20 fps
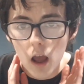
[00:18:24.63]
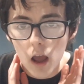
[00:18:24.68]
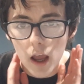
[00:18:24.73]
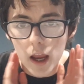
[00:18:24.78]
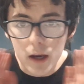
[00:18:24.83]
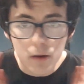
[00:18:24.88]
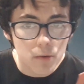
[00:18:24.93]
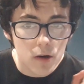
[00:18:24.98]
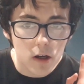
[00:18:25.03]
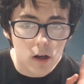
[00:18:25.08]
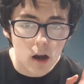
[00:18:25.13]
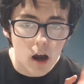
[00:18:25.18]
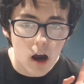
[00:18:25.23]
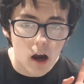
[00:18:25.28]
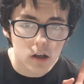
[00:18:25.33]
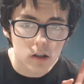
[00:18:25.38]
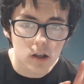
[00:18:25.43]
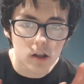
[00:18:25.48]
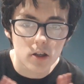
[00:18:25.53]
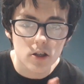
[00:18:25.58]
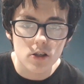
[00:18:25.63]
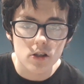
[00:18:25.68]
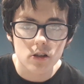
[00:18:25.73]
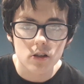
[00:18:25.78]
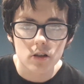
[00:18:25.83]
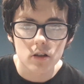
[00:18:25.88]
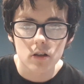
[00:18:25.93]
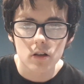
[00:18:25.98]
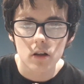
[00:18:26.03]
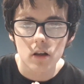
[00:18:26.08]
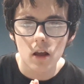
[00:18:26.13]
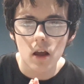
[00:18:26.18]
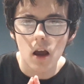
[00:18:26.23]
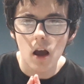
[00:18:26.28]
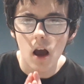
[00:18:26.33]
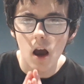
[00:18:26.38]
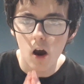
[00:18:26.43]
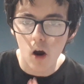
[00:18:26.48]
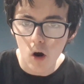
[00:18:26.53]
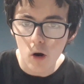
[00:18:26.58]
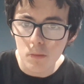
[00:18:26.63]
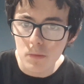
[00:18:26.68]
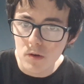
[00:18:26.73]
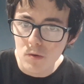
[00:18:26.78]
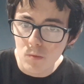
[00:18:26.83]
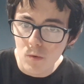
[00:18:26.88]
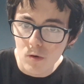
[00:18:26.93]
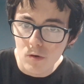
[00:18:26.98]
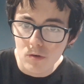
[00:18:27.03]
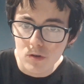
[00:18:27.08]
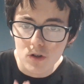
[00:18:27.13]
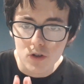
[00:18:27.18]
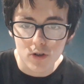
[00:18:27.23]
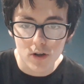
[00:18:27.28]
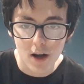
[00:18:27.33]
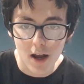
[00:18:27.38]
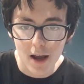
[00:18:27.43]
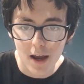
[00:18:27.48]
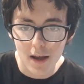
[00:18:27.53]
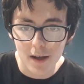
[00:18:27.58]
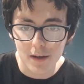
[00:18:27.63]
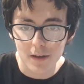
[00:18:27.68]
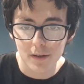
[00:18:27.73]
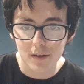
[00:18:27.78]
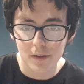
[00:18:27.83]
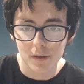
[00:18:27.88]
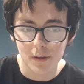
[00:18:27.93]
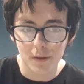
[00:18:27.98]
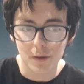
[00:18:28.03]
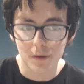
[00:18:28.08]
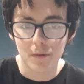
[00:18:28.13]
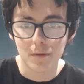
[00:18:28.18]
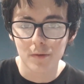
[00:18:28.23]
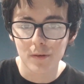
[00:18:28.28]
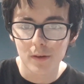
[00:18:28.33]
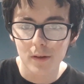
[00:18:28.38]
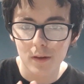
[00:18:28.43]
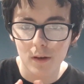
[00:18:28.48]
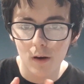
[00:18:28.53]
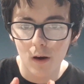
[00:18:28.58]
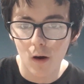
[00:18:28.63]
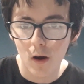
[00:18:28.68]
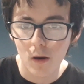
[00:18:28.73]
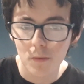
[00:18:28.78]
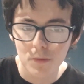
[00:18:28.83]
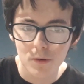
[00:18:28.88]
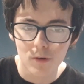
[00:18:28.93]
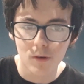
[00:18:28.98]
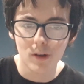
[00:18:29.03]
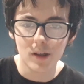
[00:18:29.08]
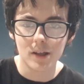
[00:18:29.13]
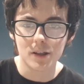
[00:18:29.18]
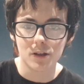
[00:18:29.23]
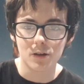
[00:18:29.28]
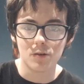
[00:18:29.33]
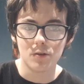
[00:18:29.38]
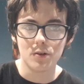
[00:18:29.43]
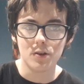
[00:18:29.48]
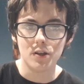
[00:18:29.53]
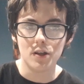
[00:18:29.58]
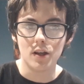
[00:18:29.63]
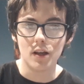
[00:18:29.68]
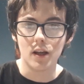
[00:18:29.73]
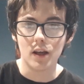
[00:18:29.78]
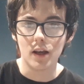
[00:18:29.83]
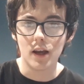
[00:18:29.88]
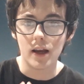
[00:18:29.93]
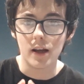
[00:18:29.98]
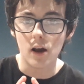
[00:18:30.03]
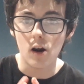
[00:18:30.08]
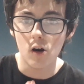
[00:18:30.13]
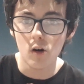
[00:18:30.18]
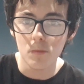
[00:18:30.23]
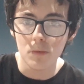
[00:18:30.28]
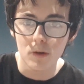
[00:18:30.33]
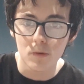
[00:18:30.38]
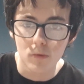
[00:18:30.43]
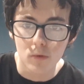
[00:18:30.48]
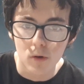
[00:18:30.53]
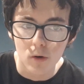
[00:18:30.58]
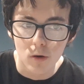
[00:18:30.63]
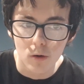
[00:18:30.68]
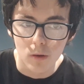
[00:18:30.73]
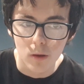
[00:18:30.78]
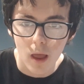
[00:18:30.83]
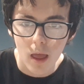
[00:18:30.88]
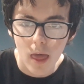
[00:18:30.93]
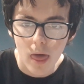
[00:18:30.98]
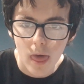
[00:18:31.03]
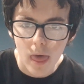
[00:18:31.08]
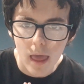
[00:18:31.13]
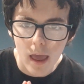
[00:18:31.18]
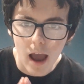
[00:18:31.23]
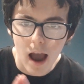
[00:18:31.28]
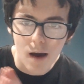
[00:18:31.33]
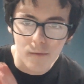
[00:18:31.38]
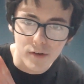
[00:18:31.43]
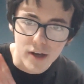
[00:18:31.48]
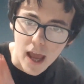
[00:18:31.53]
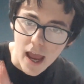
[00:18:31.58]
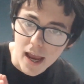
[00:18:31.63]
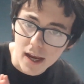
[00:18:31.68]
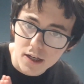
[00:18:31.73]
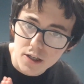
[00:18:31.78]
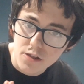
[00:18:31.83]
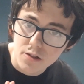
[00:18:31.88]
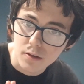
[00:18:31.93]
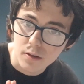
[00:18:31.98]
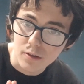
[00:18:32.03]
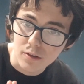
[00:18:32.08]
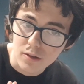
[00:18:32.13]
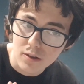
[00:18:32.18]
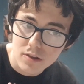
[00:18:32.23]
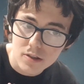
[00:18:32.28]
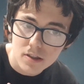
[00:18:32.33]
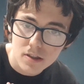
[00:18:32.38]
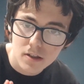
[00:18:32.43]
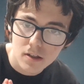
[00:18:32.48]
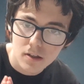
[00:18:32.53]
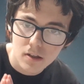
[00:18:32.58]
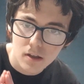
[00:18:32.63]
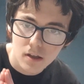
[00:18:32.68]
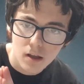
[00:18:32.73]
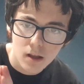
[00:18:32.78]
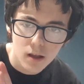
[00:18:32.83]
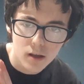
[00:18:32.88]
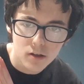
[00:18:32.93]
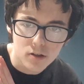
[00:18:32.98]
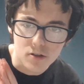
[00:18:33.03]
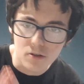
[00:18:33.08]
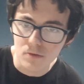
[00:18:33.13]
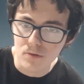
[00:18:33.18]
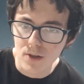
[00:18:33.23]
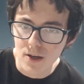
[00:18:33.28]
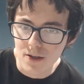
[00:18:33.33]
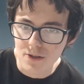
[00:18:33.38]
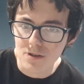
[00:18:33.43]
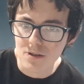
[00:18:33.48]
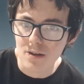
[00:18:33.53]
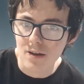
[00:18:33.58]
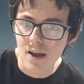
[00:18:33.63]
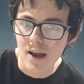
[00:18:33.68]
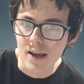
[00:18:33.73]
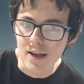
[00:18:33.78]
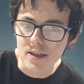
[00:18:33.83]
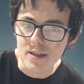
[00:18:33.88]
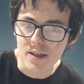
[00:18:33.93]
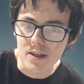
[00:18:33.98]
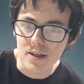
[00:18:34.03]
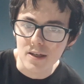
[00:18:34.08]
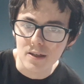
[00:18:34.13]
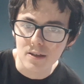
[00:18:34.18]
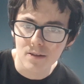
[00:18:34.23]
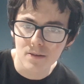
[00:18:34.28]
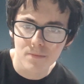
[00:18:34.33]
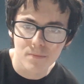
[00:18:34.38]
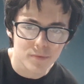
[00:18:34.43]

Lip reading: irregardless, I hope you all tried, I hope you all had a good year, and I hope you all have an excellent 2019.